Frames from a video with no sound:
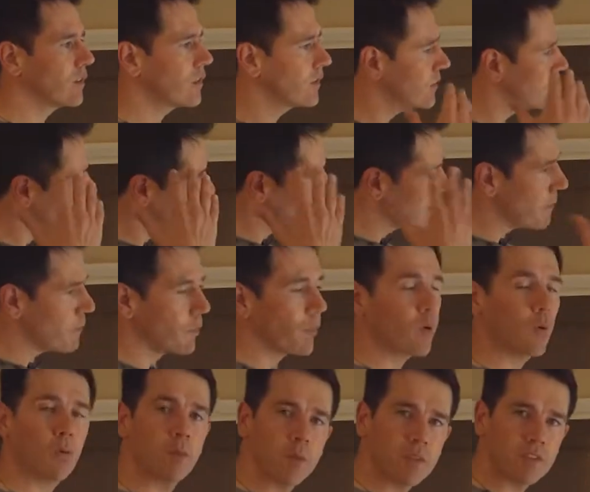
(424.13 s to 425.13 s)

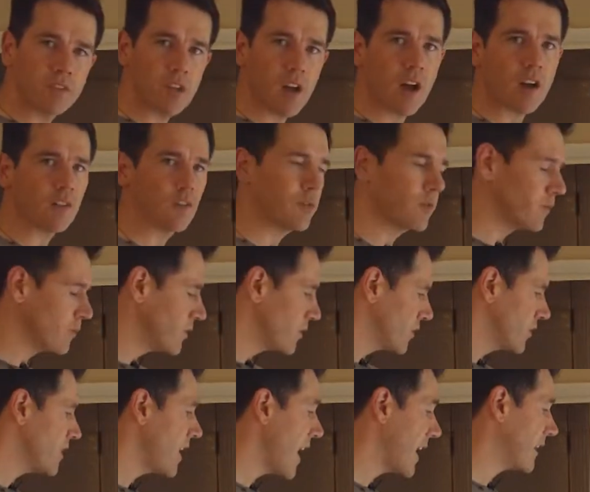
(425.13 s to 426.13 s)
simple massage
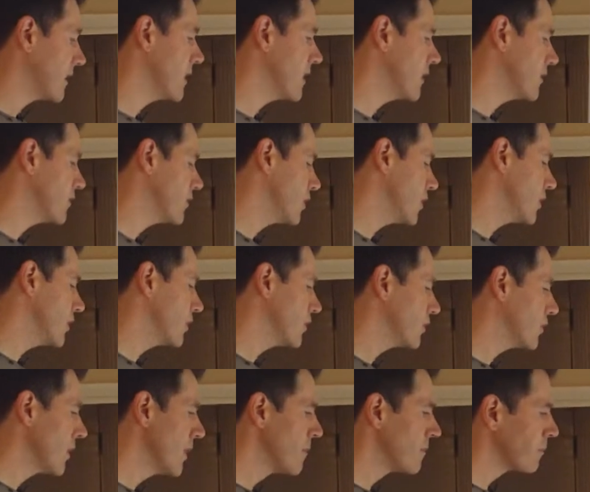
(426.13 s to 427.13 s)
techniques to use.